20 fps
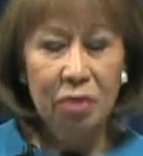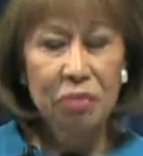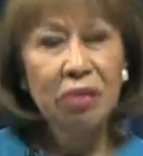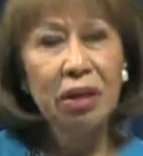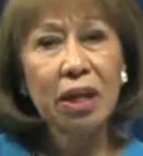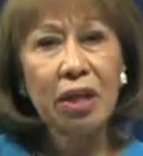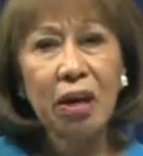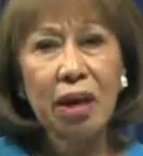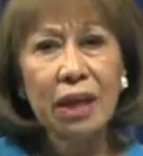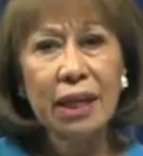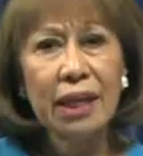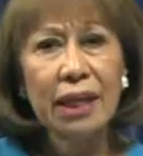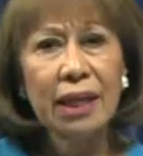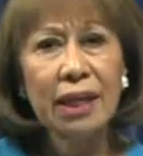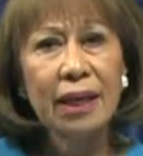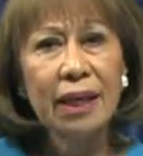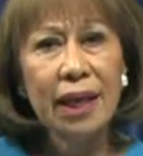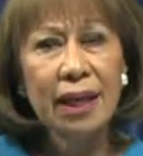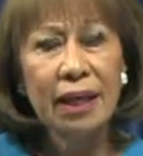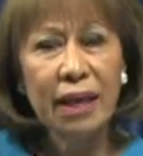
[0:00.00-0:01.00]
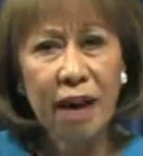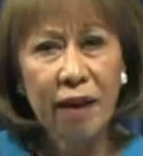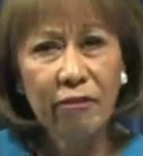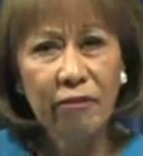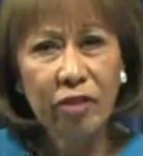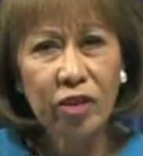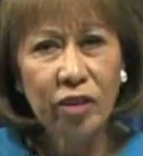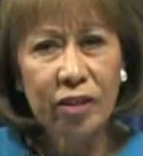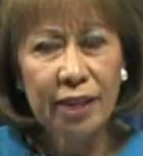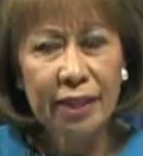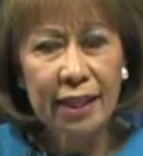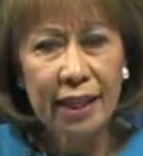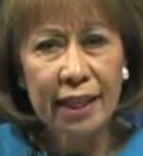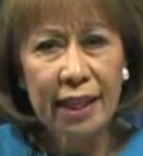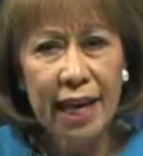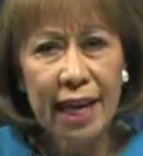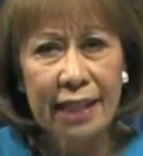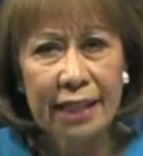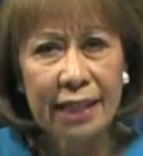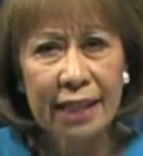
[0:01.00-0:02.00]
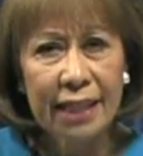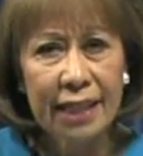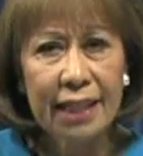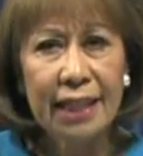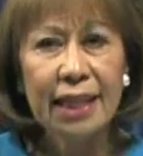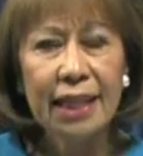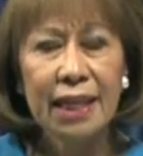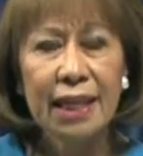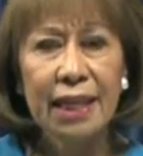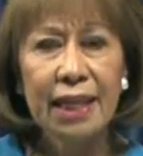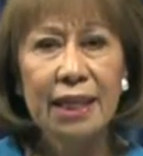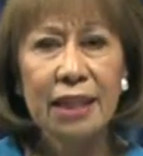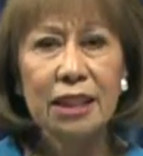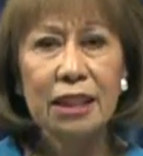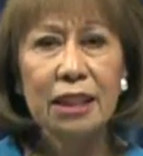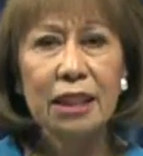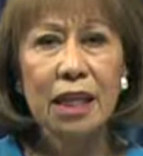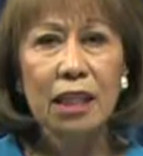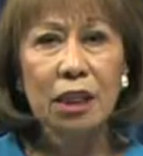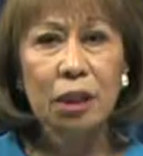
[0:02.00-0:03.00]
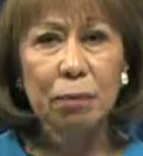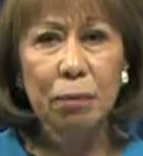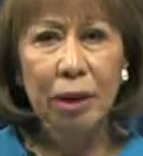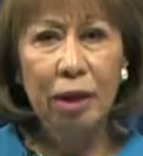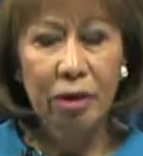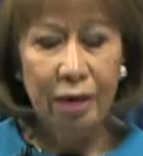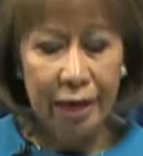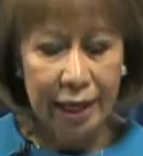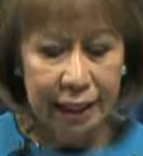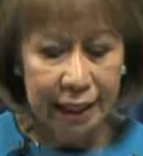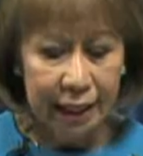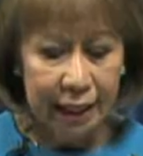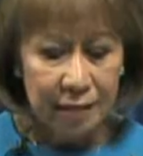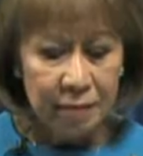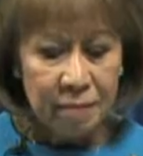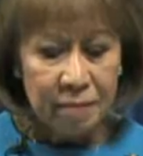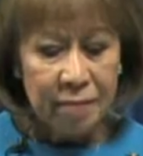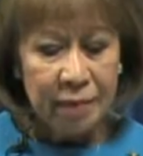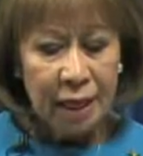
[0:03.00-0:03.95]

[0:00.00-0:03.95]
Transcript: regarding an effort that he is spearheading.